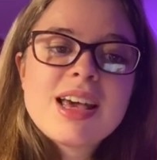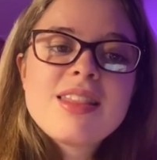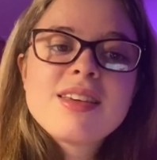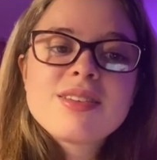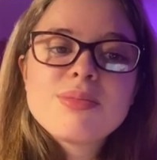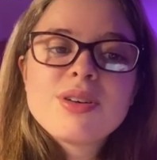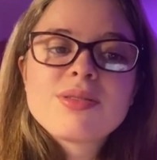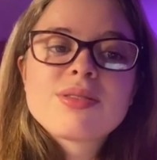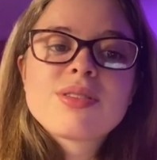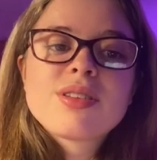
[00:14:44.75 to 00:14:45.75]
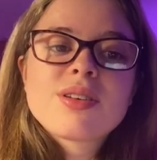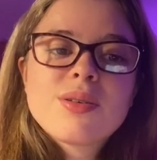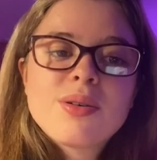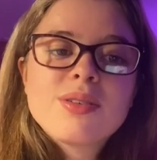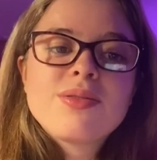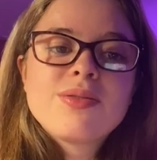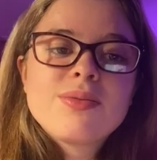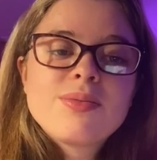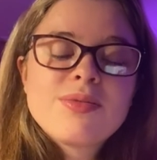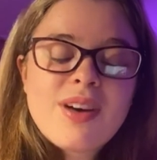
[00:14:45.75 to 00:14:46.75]
This moves to the chord
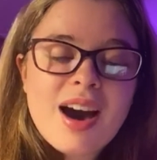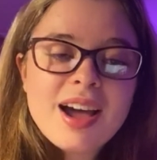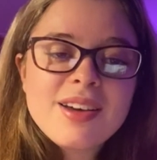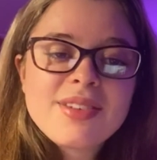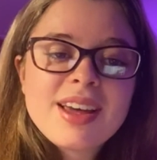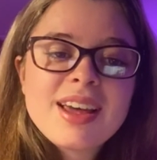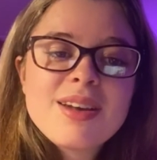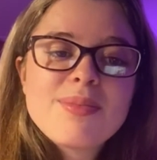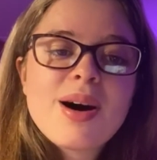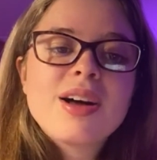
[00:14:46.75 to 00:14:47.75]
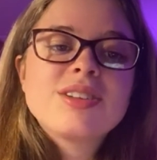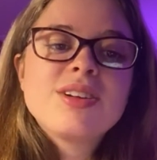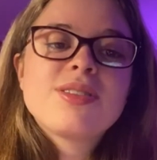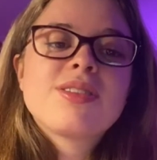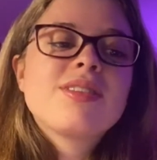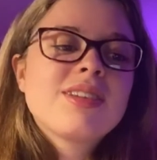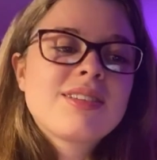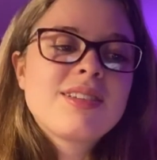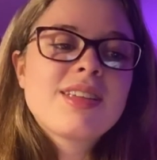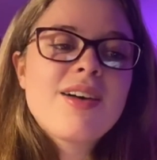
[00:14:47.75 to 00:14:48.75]
5 in bar
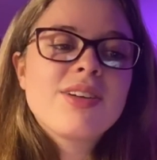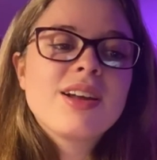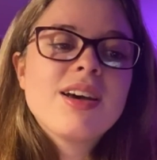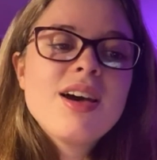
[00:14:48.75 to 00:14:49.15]
267,